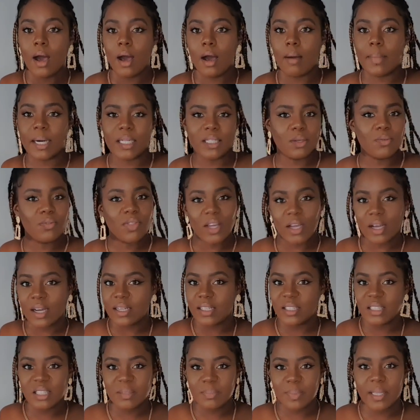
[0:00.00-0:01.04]
Um, I don't think I
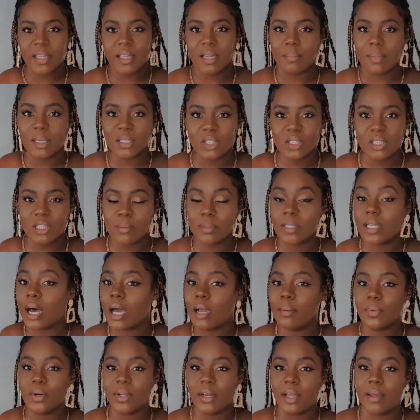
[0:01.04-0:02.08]
need to spend that much
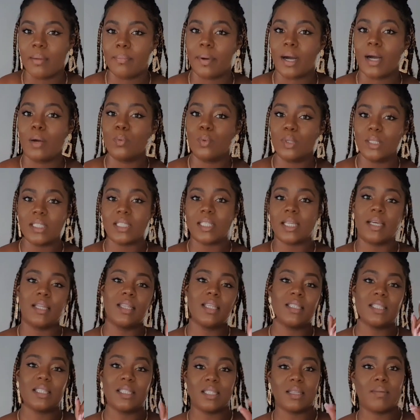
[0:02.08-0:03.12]
time on it, but I would say
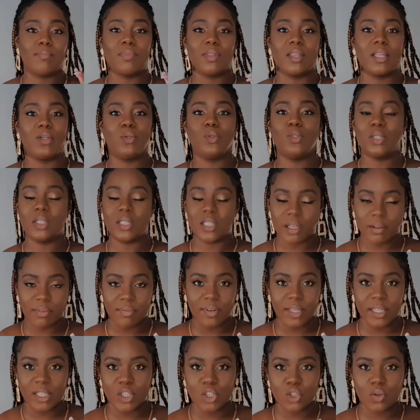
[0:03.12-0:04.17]
this is something that you should
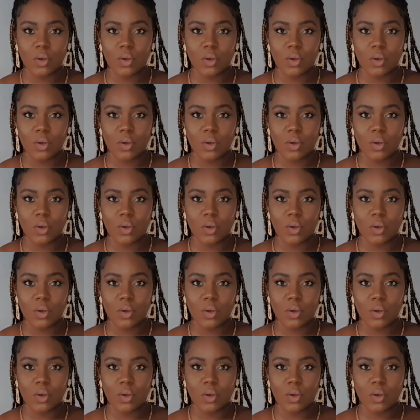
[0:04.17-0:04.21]
definitely